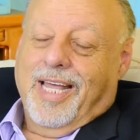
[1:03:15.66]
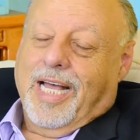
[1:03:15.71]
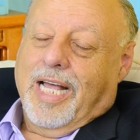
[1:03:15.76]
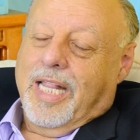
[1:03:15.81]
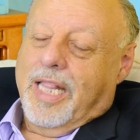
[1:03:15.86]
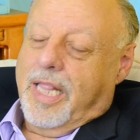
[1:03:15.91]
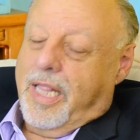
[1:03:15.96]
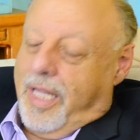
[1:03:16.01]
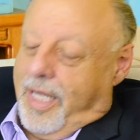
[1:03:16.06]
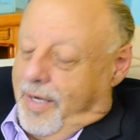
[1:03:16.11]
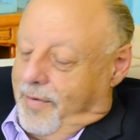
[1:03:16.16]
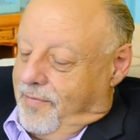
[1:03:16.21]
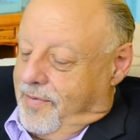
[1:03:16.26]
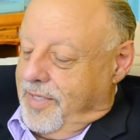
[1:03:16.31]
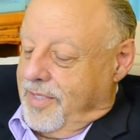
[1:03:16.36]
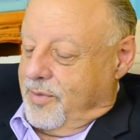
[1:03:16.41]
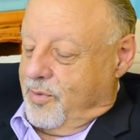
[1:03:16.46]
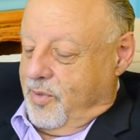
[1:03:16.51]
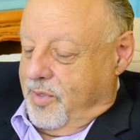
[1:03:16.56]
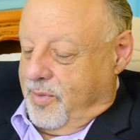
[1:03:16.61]
I love
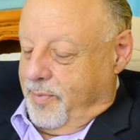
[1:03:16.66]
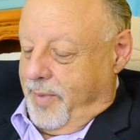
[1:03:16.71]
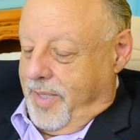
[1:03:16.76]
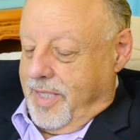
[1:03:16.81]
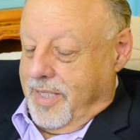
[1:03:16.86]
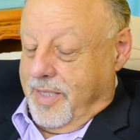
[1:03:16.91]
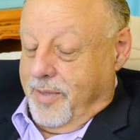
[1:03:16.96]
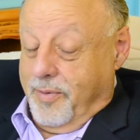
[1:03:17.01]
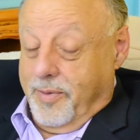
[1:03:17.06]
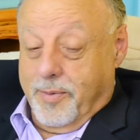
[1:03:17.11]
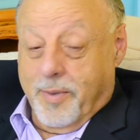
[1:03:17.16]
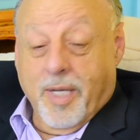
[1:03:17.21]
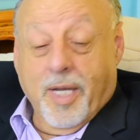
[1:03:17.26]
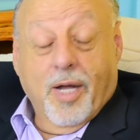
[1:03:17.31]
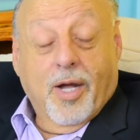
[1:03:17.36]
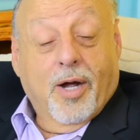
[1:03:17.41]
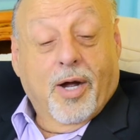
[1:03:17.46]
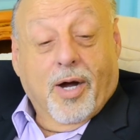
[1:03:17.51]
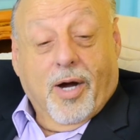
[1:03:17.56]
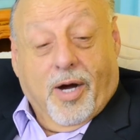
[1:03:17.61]
his response. He was,
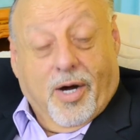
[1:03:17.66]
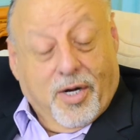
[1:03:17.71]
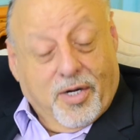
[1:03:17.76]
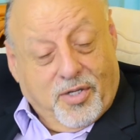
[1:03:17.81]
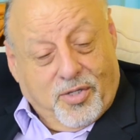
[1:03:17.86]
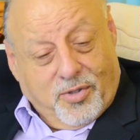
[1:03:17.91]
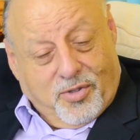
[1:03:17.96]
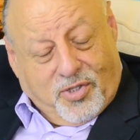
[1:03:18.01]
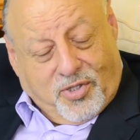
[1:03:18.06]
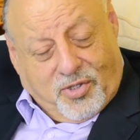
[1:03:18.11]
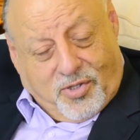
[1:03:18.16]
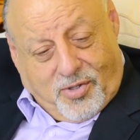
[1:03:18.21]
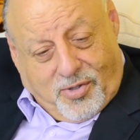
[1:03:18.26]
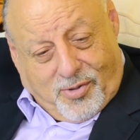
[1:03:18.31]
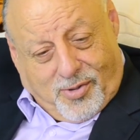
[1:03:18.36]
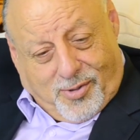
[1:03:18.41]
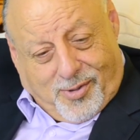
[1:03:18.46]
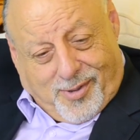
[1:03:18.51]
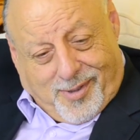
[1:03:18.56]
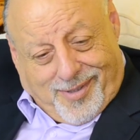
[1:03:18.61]
are you
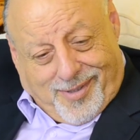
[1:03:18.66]
sure?